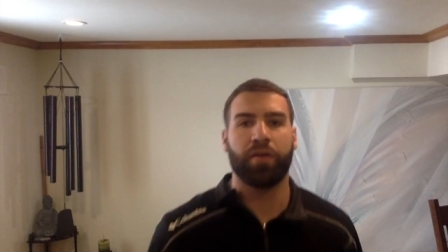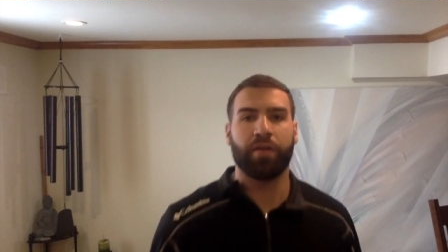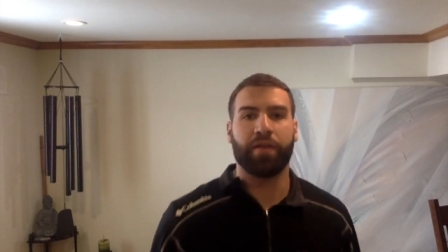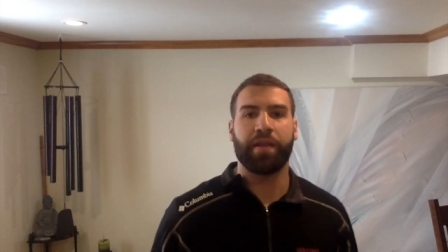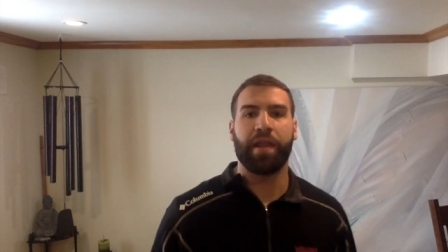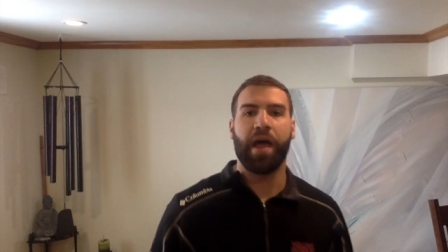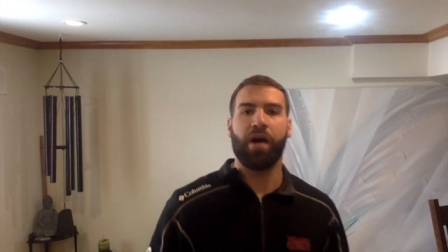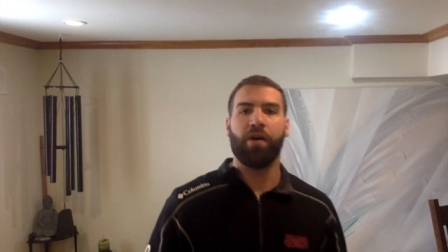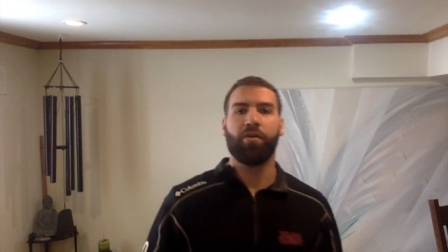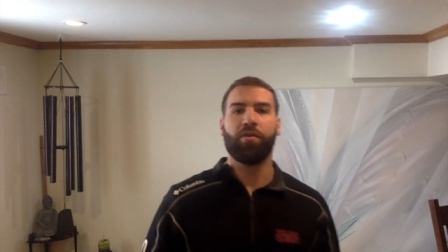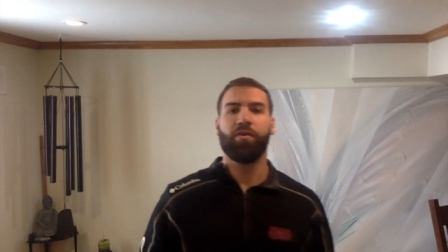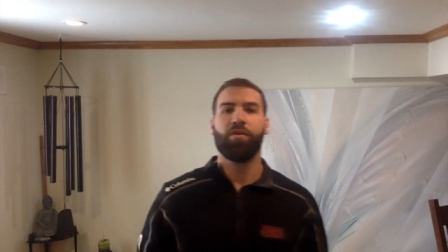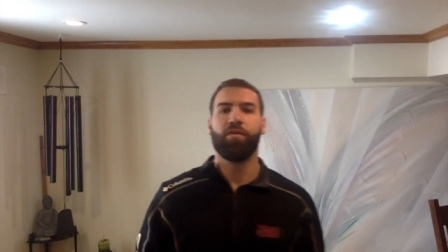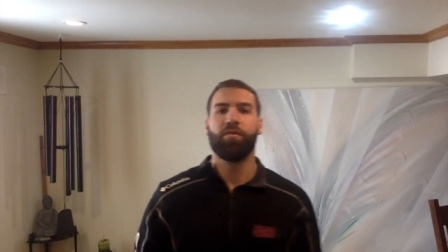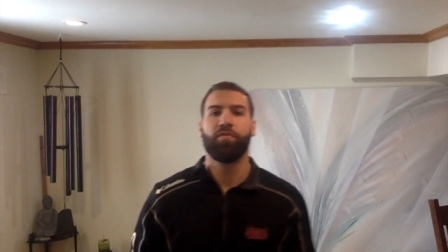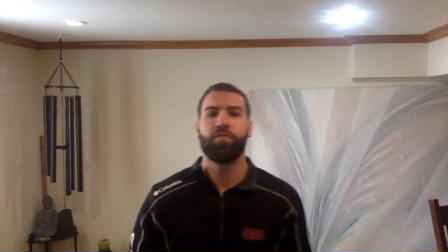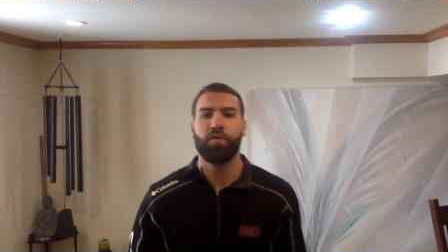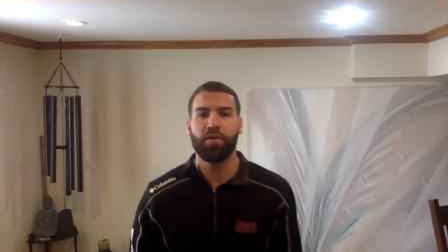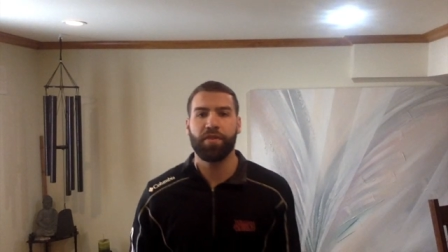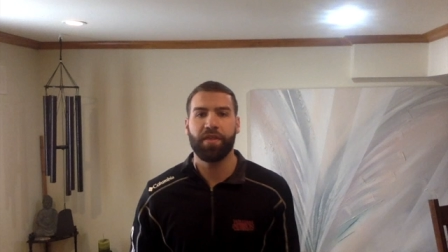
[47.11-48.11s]
Now,
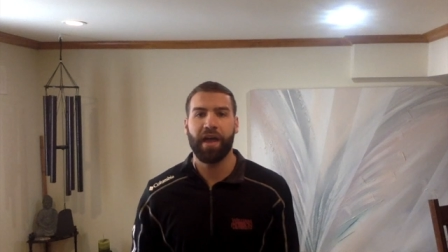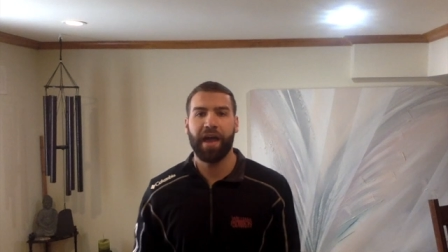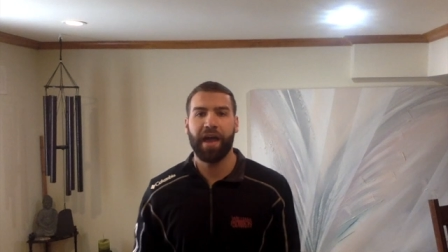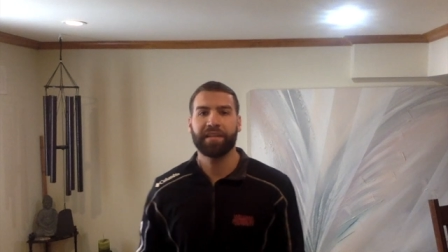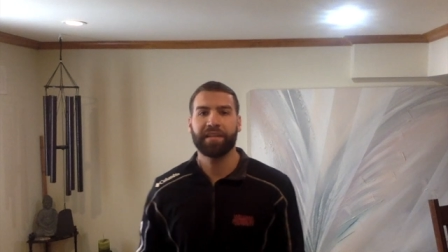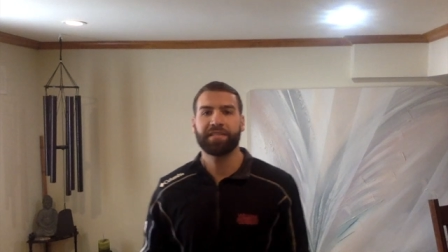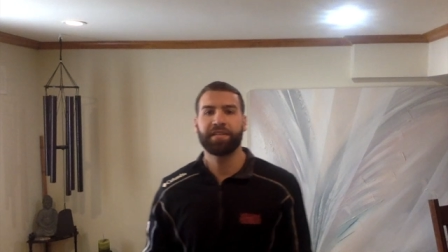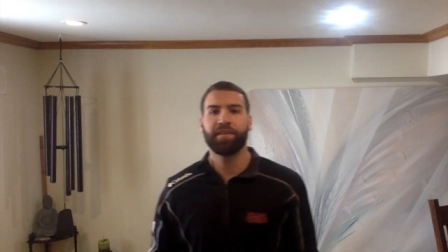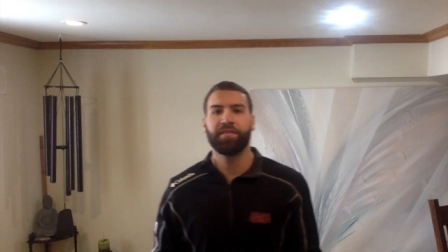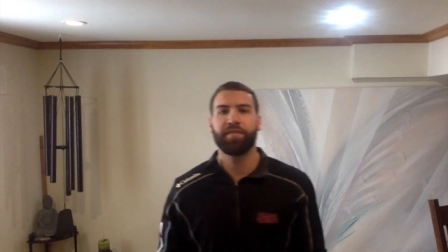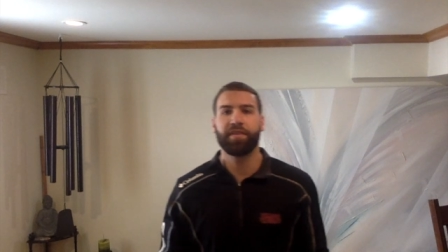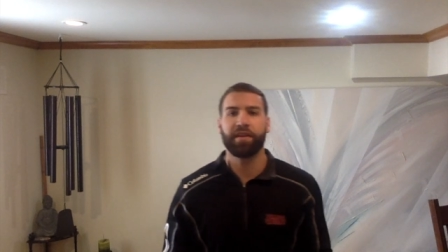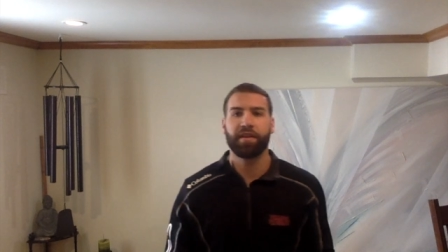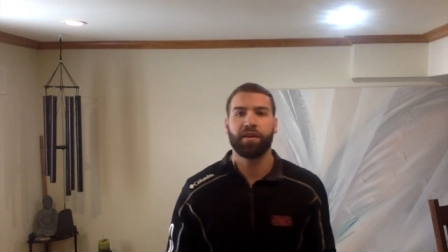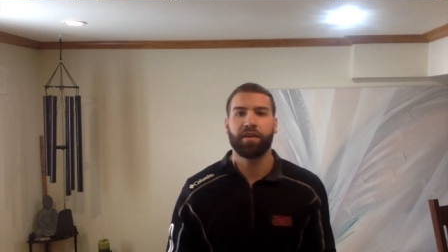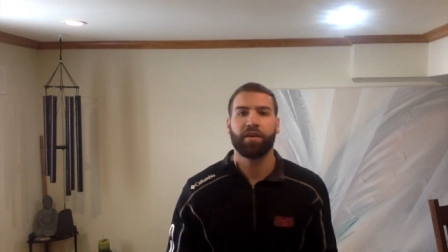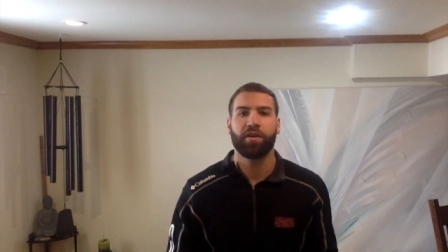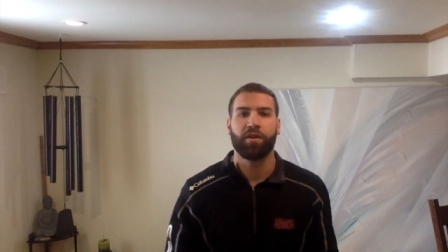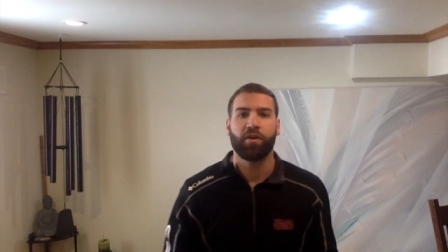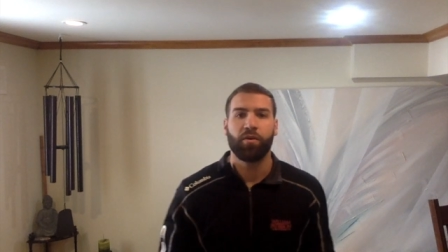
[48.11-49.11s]
for the activity,
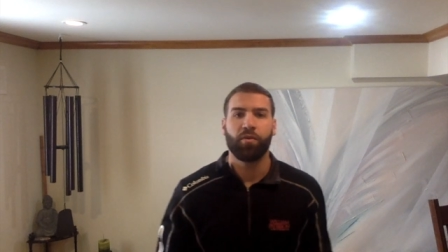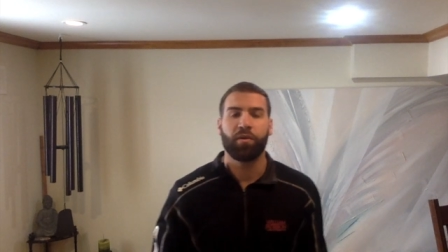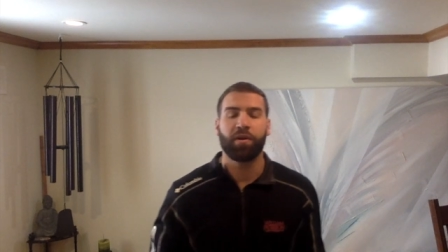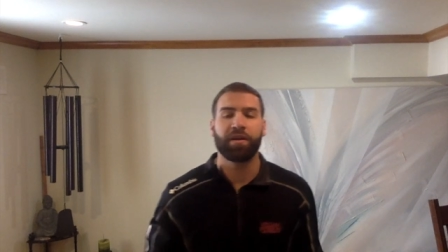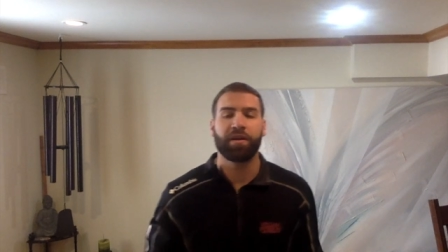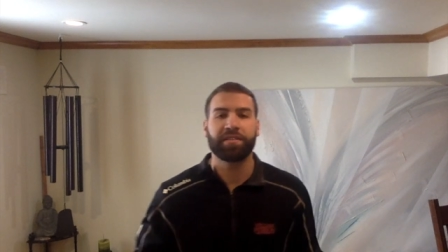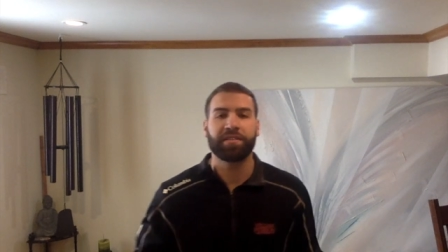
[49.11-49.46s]
we're going